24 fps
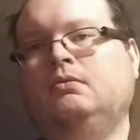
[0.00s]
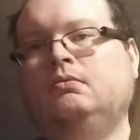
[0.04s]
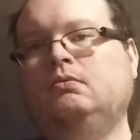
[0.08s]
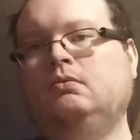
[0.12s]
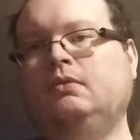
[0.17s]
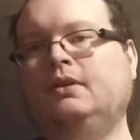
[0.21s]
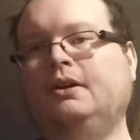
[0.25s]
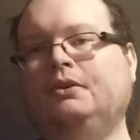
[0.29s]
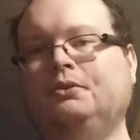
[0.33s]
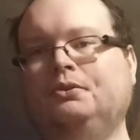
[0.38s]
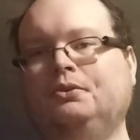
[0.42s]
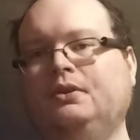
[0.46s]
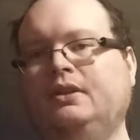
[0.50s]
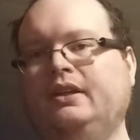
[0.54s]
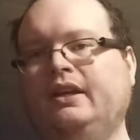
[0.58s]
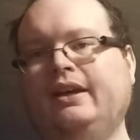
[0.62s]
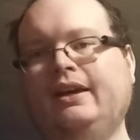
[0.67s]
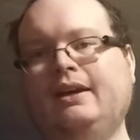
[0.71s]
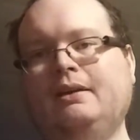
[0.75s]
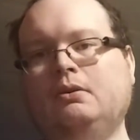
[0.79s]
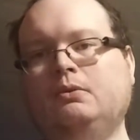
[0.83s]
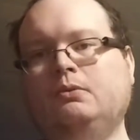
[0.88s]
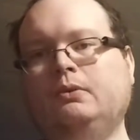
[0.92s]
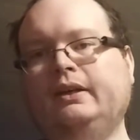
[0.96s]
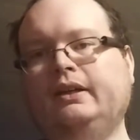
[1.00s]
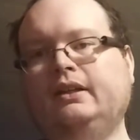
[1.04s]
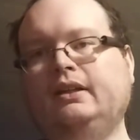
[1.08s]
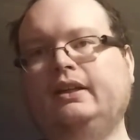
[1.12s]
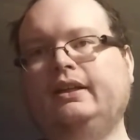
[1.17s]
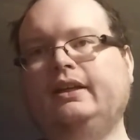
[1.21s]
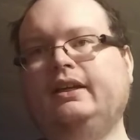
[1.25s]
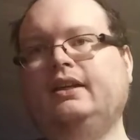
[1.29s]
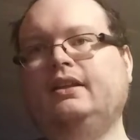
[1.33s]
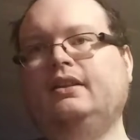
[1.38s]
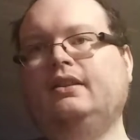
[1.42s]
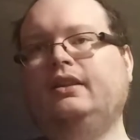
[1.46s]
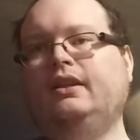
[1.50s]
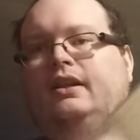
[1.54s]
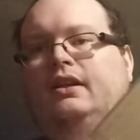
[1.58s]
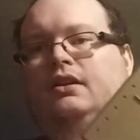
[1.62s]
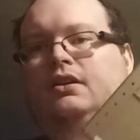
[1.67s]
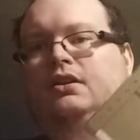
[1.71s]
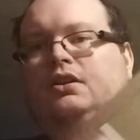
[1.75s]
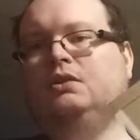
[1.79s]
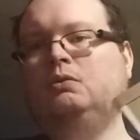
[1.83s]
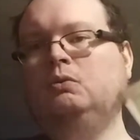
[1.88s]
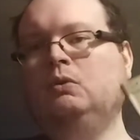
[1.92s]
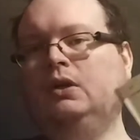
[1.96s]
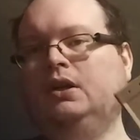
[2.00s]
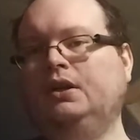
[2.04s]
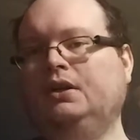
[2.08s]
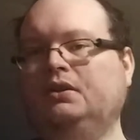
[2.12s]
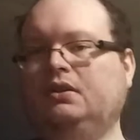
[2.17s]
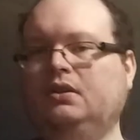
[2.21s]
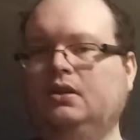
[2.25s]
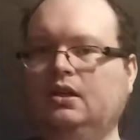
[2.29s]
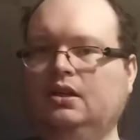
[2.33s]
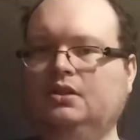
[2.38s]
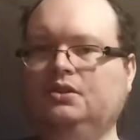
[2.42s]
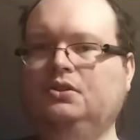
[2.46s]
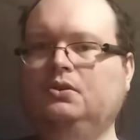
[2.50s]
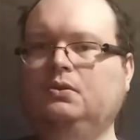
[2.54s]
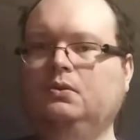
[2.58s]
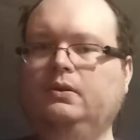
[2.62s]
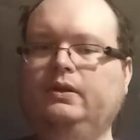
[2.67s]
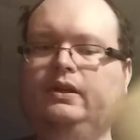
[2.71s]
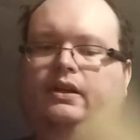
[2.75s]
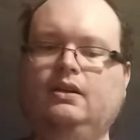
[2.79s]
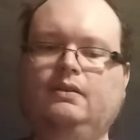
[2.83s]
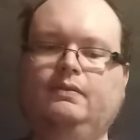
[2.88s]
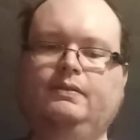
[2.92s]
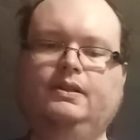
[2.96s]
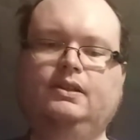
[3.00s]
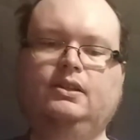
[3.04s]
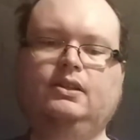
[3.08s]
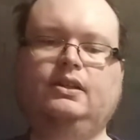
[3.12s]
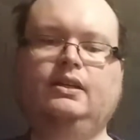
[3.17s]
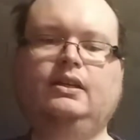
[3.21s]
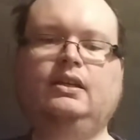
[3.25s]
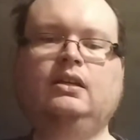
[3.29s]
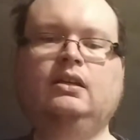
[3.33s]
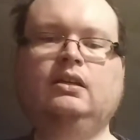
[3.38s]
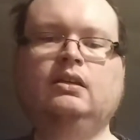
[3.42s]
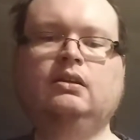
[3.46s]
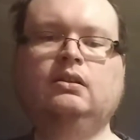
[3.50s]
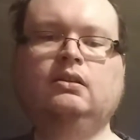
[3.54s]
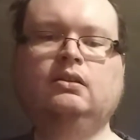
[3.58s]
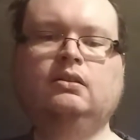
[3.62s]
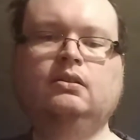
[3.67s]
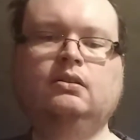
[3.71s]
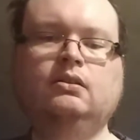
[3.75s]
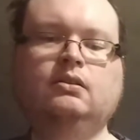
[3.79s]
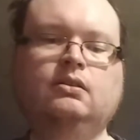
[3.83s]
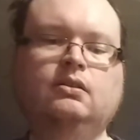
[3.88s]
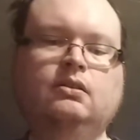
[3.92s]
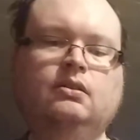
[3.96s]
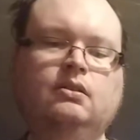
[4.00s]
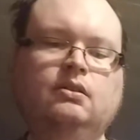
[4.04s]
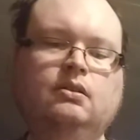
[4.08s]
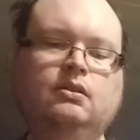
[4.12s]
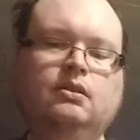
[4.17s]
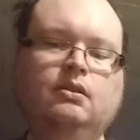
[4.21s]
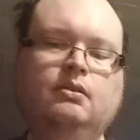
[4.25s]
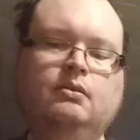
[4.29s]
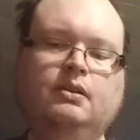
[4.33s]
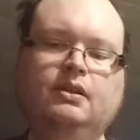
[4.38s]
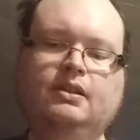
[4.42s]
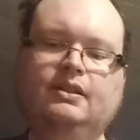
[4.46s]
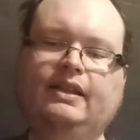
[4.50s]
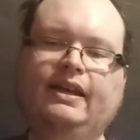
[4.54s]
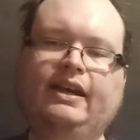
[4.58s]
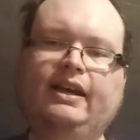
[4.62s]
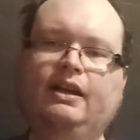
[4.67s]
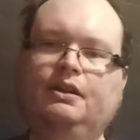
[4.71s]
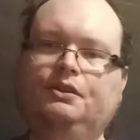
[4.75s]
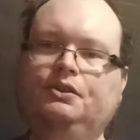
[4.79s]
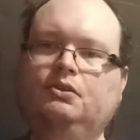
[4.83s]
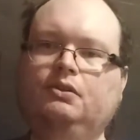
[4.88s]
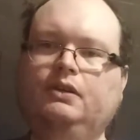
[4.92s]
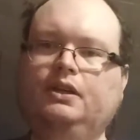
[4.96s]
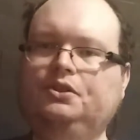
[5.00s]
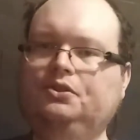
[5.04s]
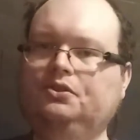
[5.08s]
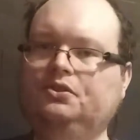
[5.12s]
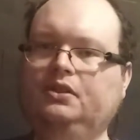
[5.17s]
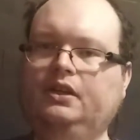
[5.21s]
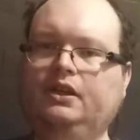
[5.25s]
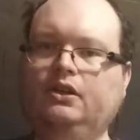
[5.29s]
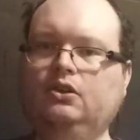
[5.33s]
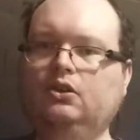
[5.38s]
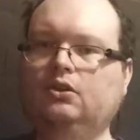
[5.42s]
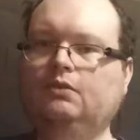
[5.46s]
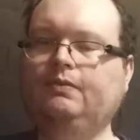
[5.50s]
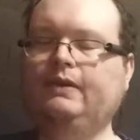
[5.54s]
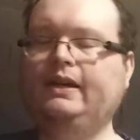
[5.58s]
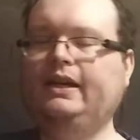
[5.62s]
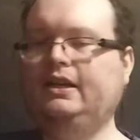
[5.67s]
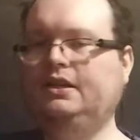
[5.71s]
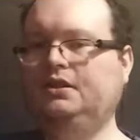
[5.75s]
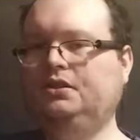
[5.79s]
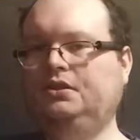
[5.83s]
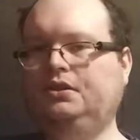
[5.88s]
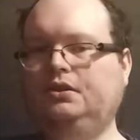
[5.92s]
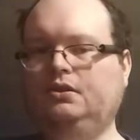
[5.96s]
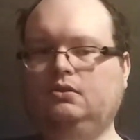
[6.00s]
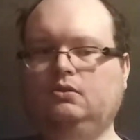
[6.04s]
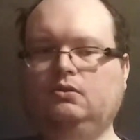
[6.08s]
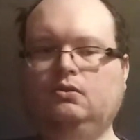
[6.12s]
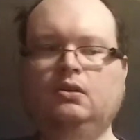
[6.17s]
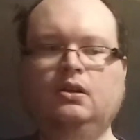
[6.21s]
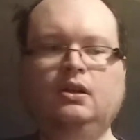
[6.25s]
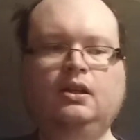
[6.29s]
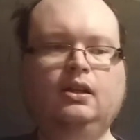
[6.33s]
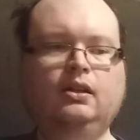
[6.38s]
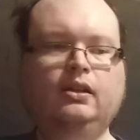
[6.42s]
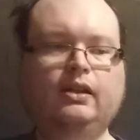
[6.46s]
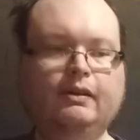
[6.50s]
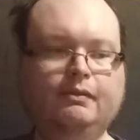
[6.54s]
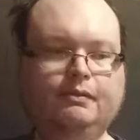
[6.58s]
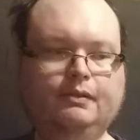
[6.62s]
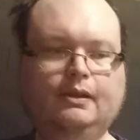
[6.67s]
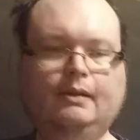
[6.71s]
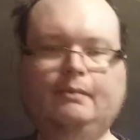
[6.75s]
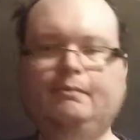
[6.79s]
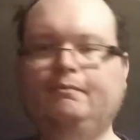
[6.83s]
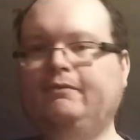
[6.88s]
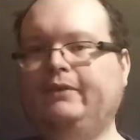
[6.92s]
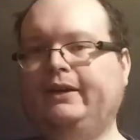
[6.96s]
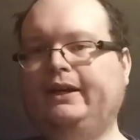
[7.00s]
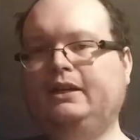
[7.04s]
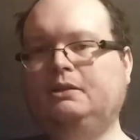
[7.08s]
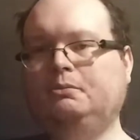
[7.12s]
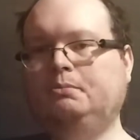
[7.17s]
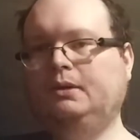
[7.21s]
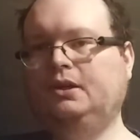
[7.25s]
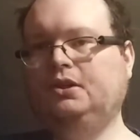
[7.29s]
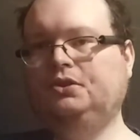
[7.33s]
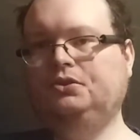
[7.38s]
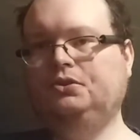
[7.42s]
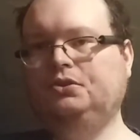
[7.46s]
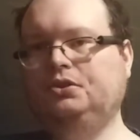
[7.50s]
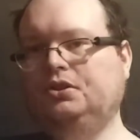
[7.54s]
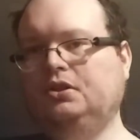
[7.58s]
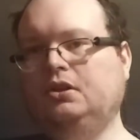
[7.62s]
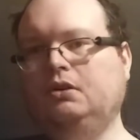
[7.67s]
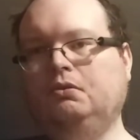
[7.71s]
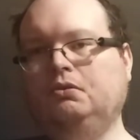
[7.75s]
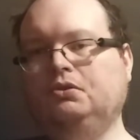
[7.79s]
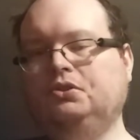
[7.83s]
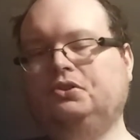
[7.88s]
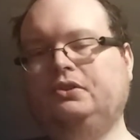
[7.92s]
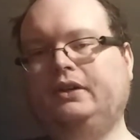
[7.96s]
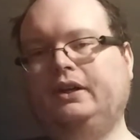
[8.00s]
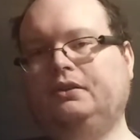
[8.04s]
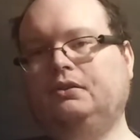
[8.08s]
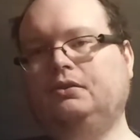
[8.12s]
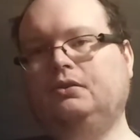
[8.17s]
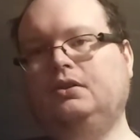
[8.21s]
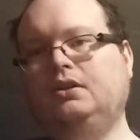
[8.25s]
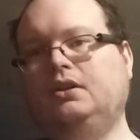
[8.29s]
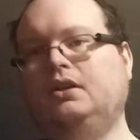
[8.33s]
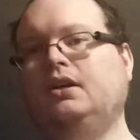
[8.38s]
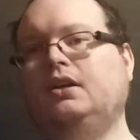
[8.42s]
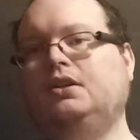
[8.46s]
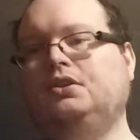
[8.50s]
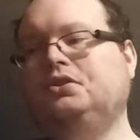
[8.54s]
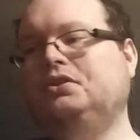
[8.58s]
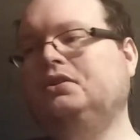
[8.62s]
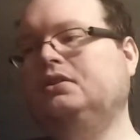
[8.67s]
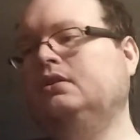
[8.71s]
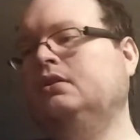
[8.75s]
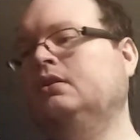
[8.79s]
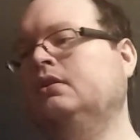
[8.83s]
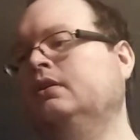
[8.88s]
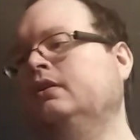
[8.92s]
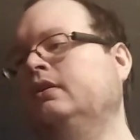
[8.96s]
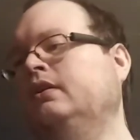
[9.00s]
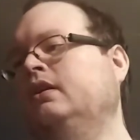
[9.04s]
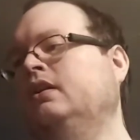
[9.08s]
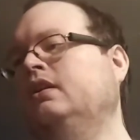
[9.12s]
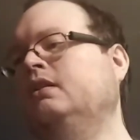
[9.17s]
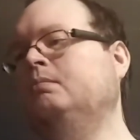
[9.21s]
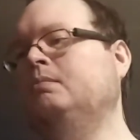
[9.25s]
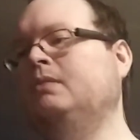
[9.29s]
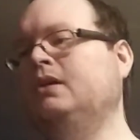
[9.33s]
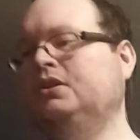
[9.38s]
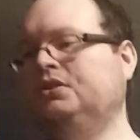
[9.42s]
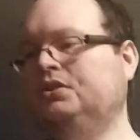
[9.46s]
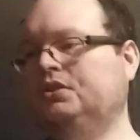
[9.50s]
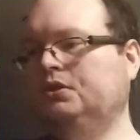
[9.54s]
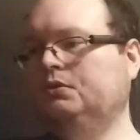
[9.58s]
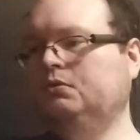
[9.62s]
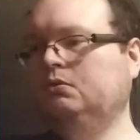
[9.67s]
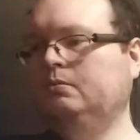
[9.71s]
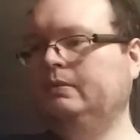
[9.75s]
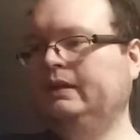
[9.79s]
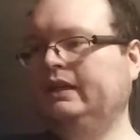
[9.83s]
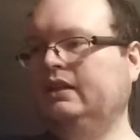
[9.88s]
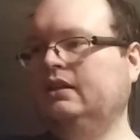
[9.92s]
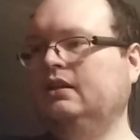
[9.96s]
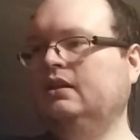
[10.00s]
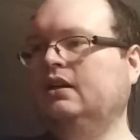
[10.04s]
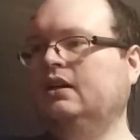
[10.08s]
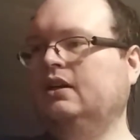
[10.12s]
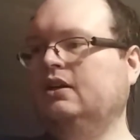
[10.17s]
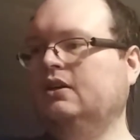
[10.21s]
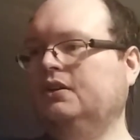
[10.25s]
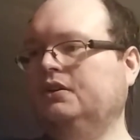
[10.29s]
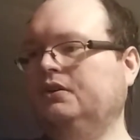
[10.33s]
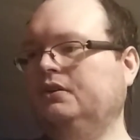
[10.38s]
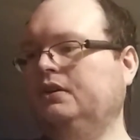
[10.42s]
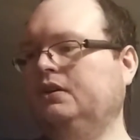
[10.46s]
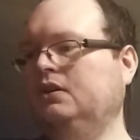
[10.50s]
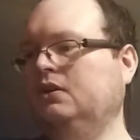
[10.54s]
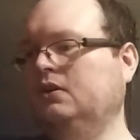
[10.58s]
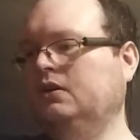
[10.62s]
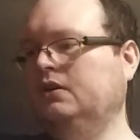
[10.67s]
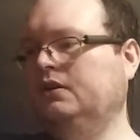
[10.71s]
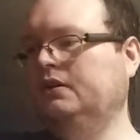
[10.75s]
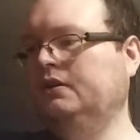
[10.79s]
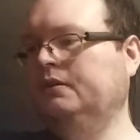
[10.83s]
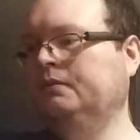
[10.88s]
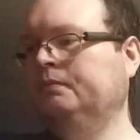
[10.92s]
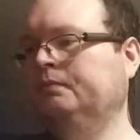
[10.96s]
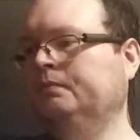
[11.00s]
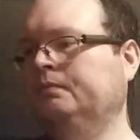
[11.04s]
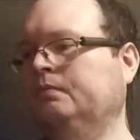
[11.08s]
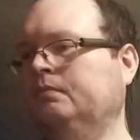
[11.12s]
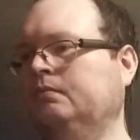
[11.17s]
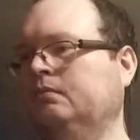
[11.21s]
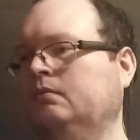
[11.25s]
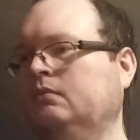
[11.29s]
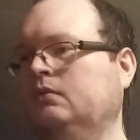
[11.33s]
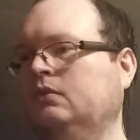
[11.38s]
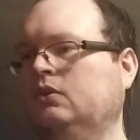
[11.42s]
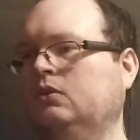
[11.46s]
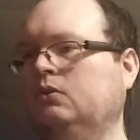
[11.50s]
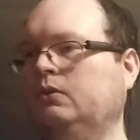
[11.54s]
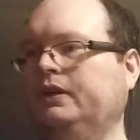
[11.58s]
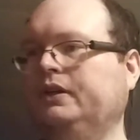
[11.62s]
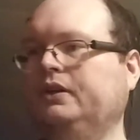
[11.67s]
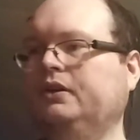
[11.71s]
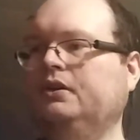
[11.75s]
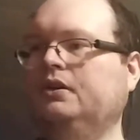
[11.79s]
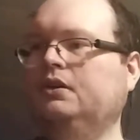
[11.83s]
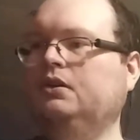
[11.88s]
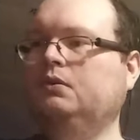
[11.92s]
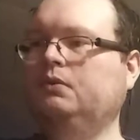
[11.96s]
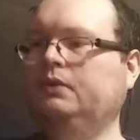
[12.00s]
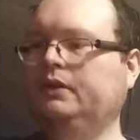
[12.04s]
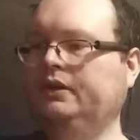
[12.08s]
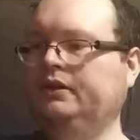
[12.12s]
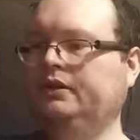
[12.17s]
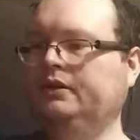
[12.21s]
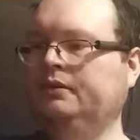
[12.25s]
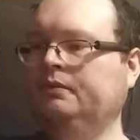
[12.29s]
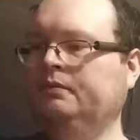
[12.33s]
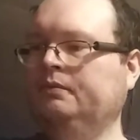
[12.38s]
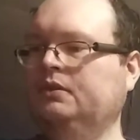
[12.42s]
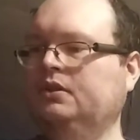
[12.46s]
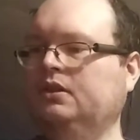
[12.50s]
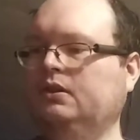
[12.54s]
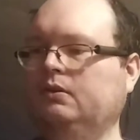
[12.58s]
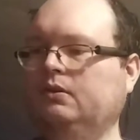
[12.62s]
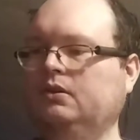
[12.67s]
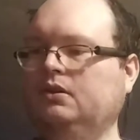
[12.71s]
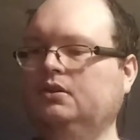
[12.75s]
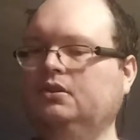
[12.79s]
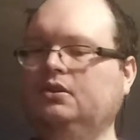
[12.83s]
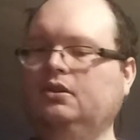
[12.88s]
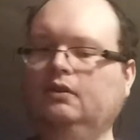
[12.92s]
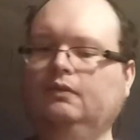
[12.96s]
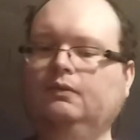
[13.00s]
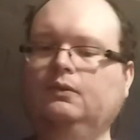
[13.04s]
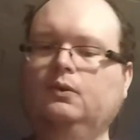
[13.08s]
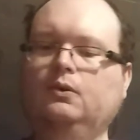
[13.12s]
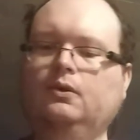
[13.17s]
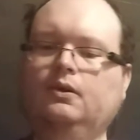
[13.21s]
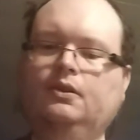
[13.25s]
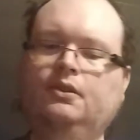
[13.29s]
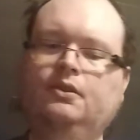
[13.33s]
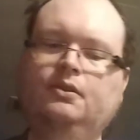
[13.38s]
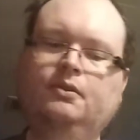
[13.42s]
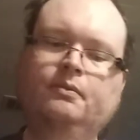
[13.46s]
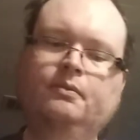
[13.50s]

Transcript: go through the game quickly, then you want to do the non-story, obviously. Because that, you'll get your skills fast, you'll level up fast because you're just going straight through the dungeon. The monsters will be harder and harder, quicker and quicker, so on and so forth.